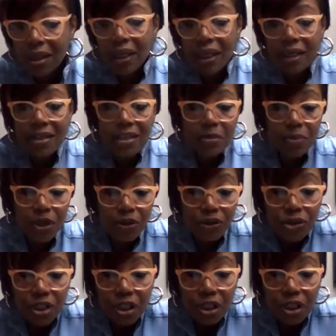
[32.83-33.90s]
Getting
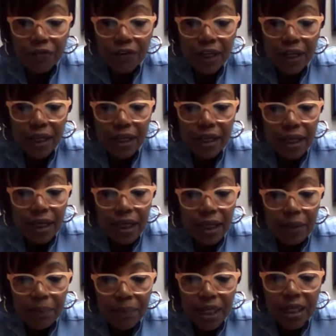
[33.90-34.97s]
spiritually fit.
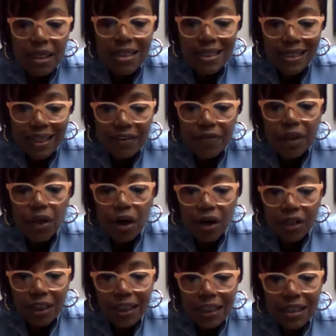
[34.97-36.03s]
It means living
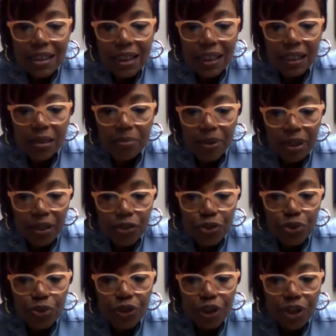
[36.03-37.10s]
authentically,
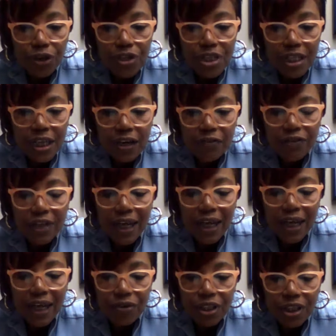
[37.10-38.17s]
being true to yourself in
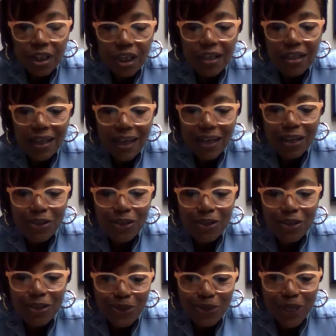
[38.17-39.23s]
everything that
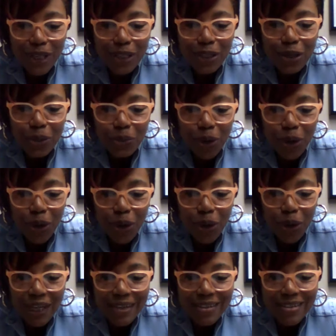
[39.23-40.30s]
you do in your
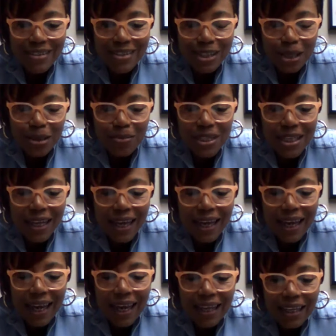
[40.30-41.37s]
work relationships
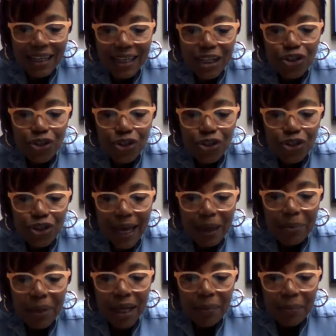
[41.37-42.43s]
and leisure
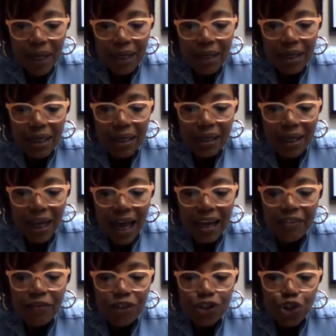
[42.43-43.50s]
time, and making
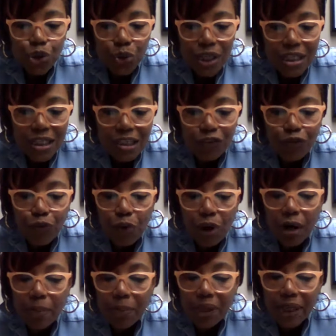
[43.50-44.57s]
life choices
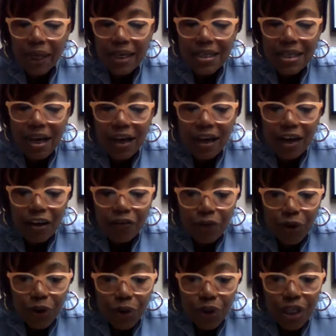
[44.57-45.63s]
for a place
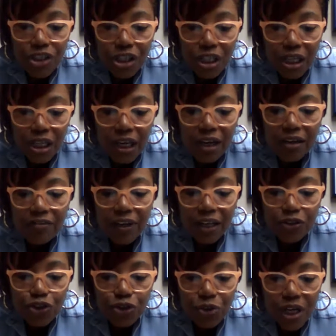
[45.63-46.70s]
of courage, love,
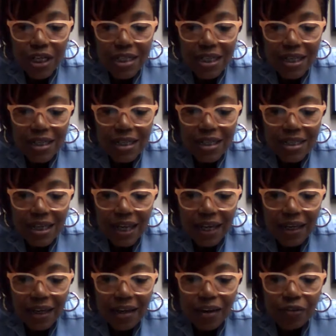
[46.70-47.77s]
and trust
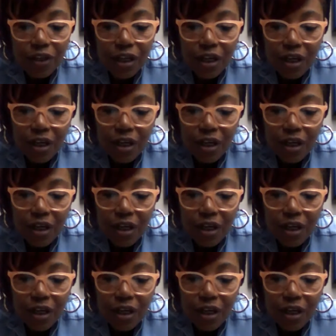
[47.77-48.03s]
instead of